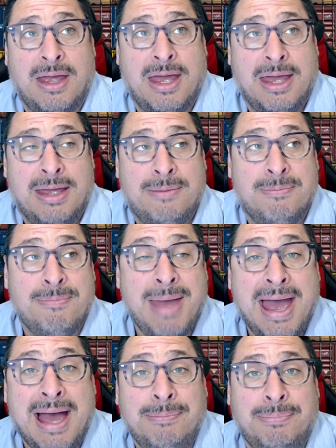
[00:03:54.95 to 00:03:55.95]
a
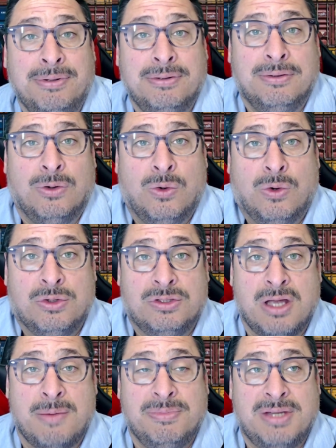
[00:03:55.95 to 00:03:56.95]
map or
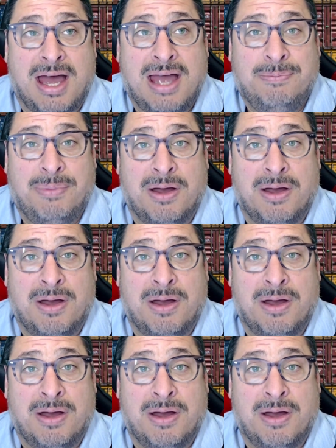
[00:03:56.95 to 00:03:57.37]
some type